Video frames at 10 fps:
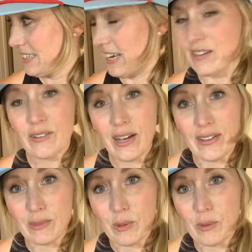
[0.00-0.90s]
I don't know how
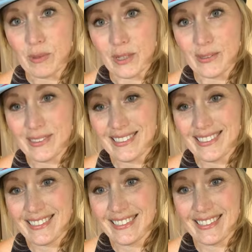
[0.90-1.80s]
they poop, though.
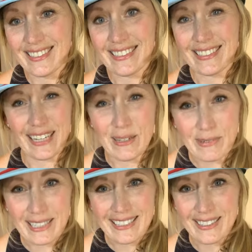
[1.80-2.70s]
Does
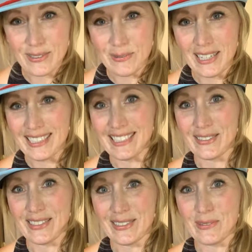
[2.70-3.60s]
anyone who's watching
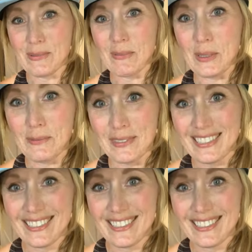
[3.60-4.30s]
know how squid poop?